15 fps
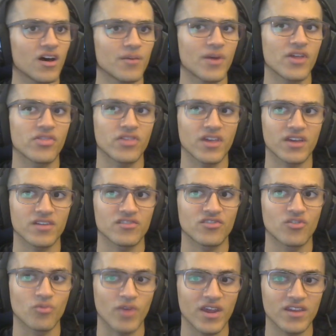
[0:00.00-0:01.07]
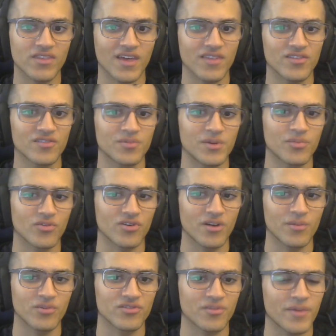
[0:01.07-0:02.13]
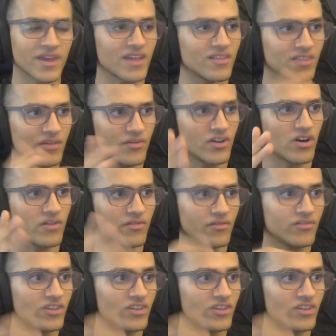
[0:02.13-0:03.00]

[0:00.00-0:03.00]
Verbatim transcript: Um, I think it's great that these people are able to make a living off